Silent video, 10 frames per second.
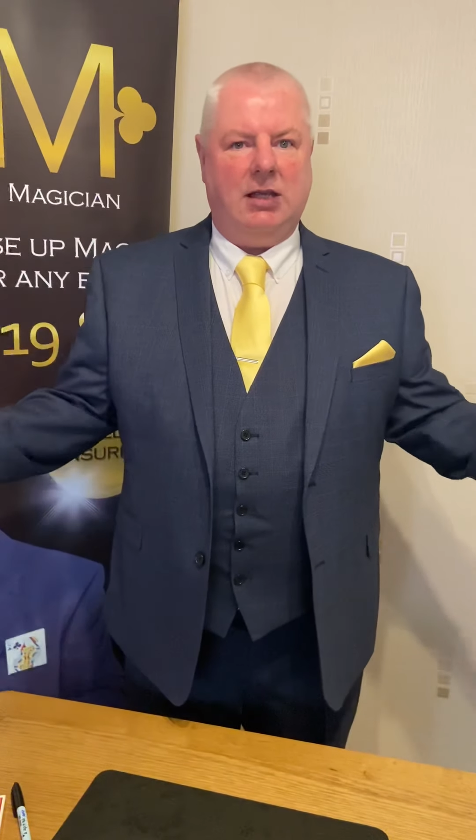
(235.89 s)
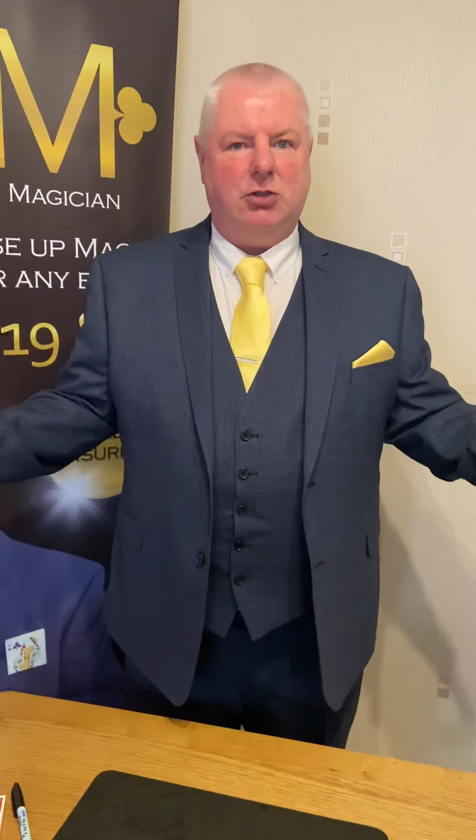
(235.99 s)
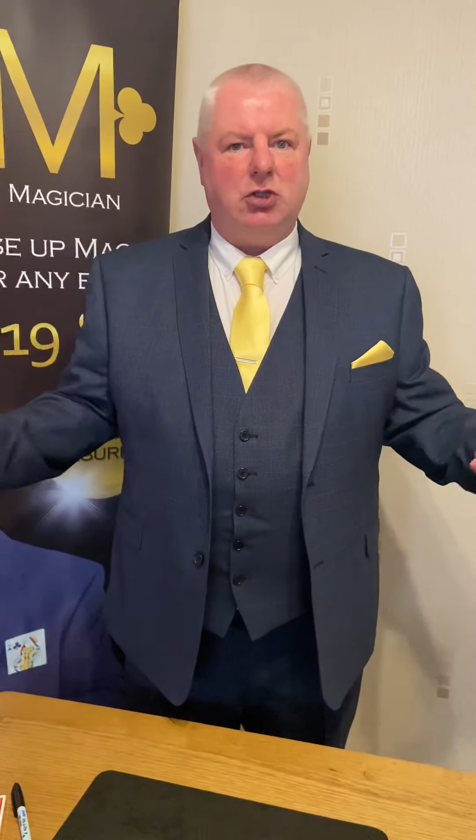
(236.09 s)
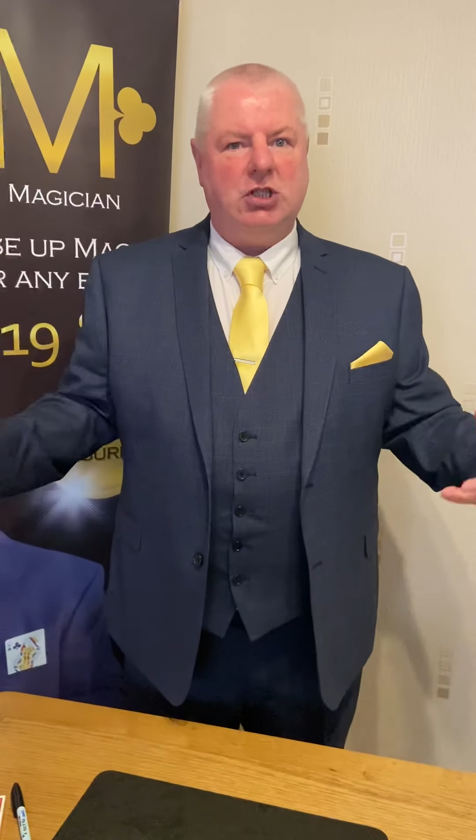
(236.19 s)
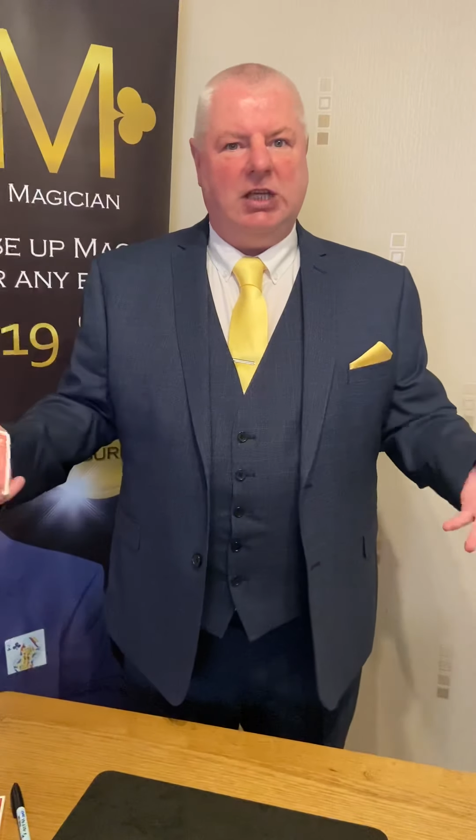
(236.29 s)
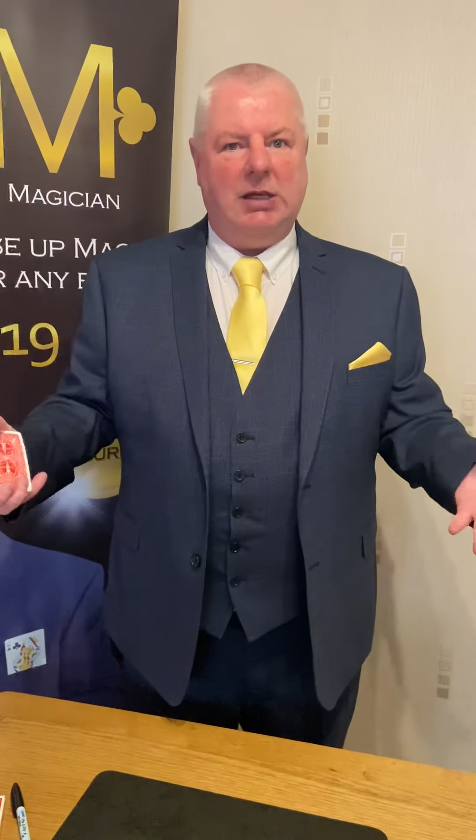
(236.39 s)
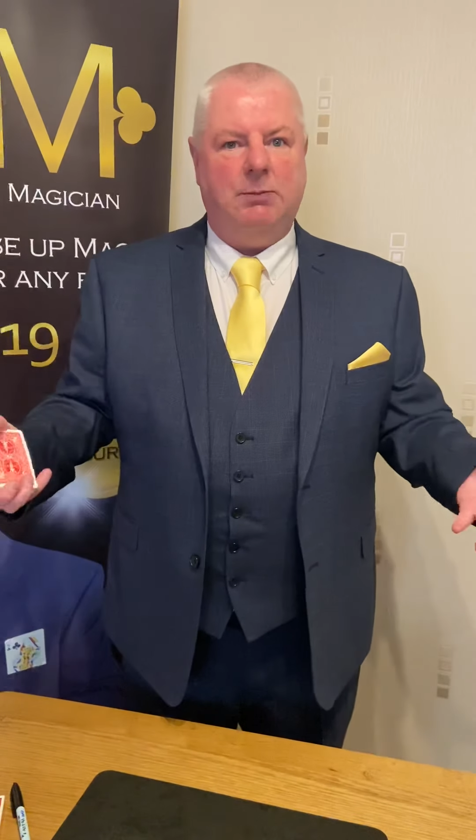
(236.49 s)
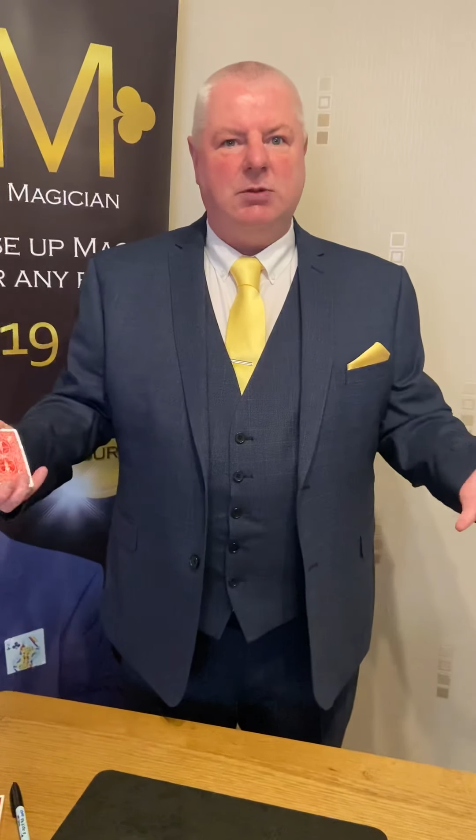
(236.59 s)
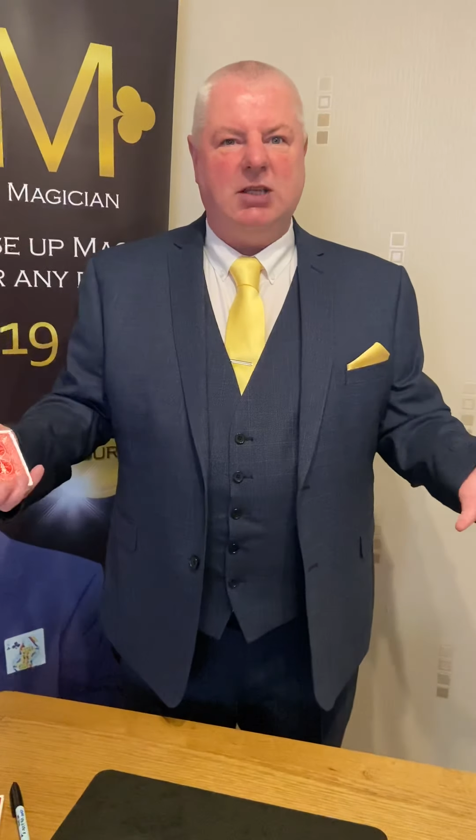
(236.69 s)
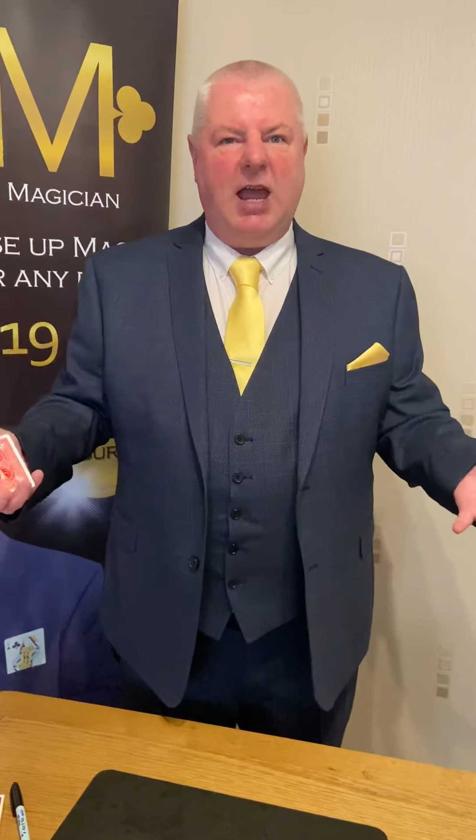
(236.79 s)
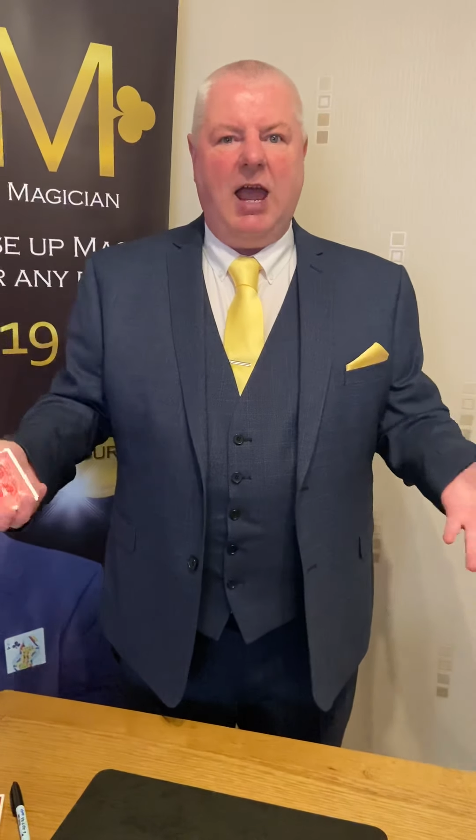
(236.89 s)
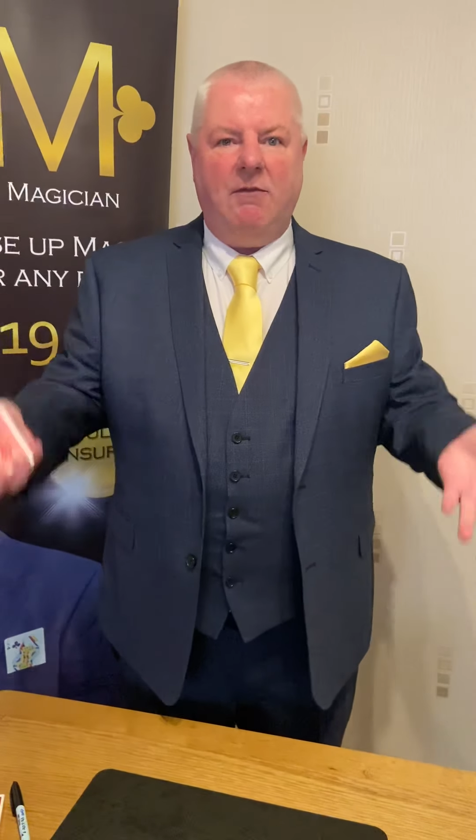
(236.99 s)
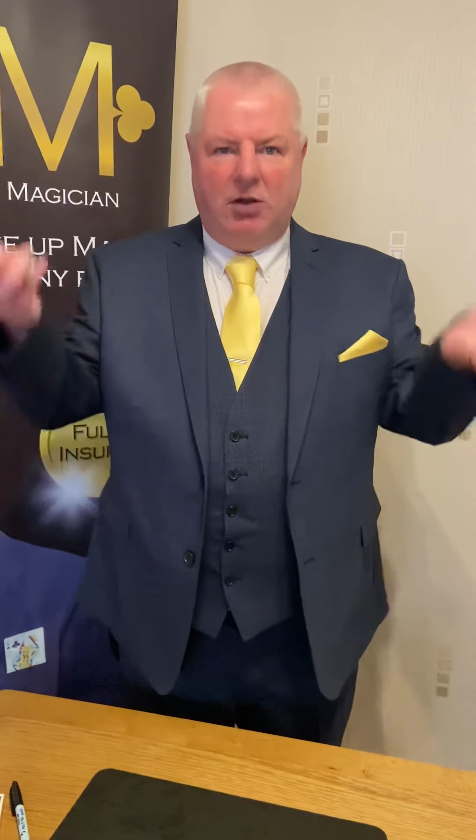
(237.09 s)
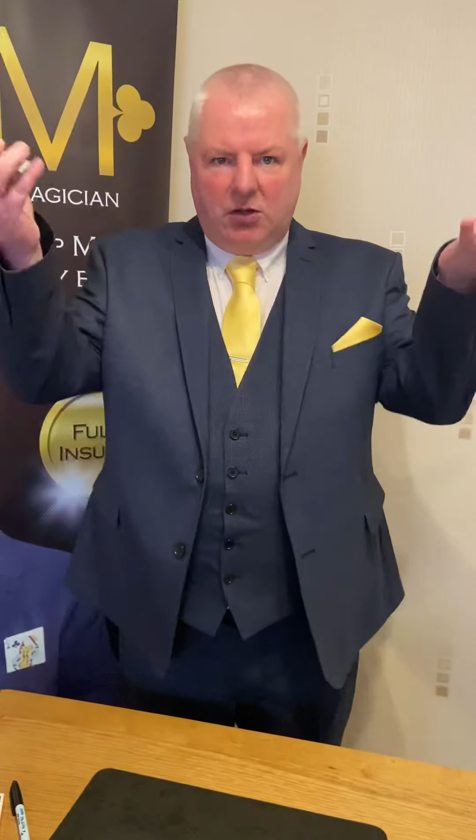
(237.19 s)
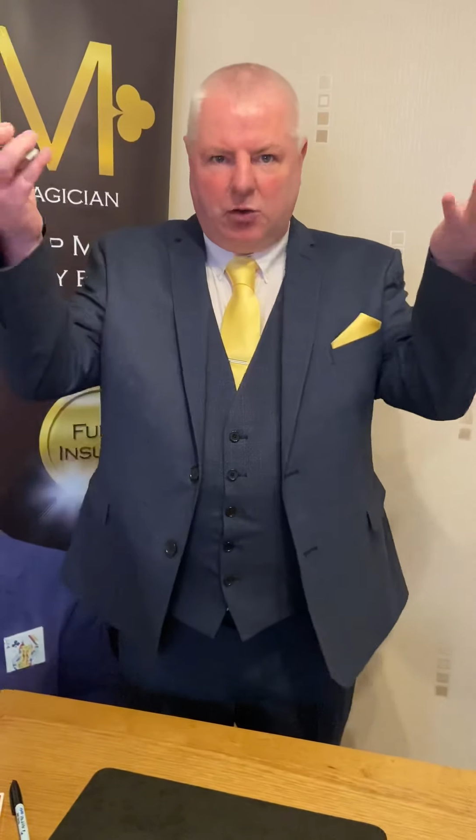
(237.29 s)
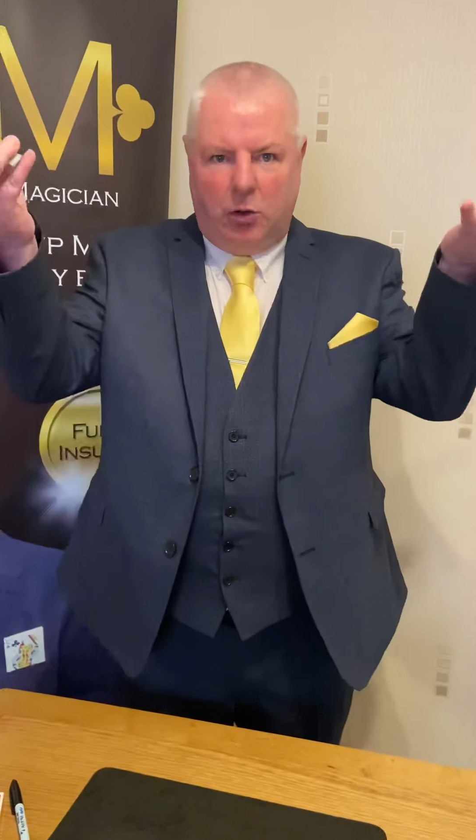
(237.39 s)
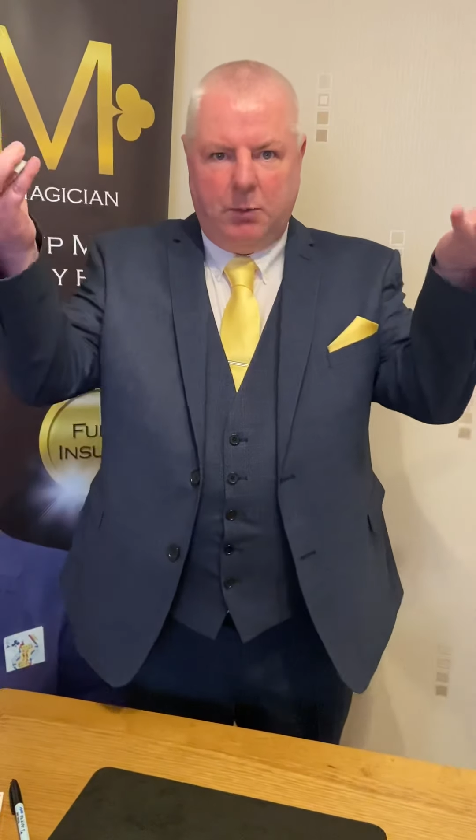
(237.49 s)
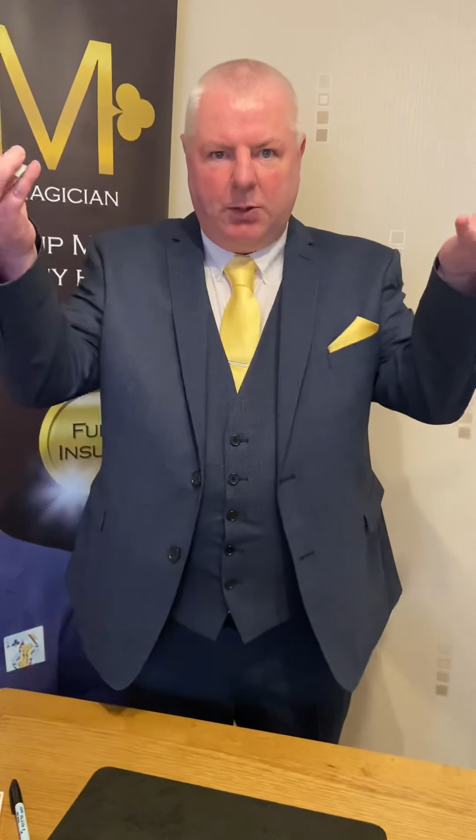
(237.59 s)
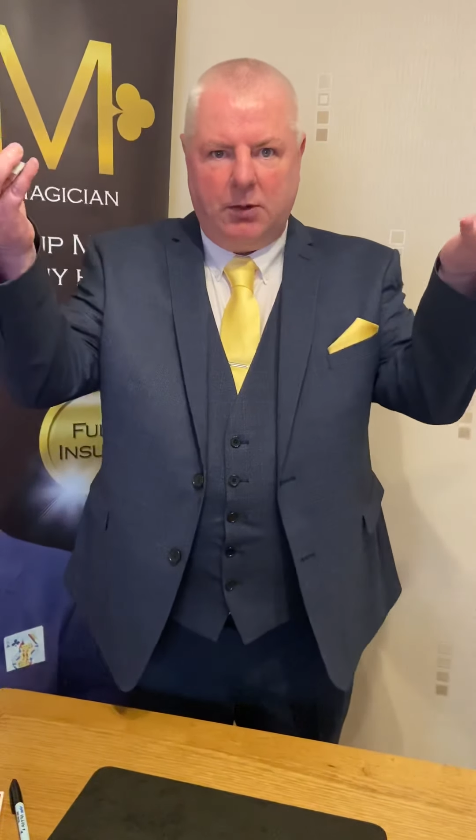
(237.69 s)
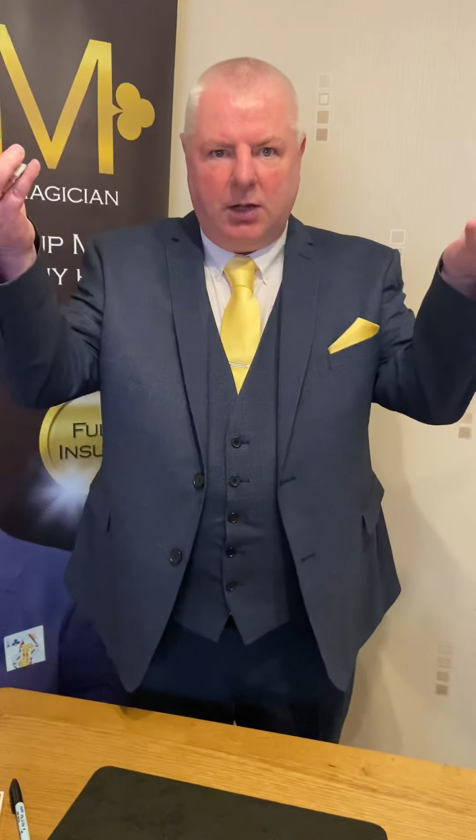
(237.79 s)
it just keeps everything up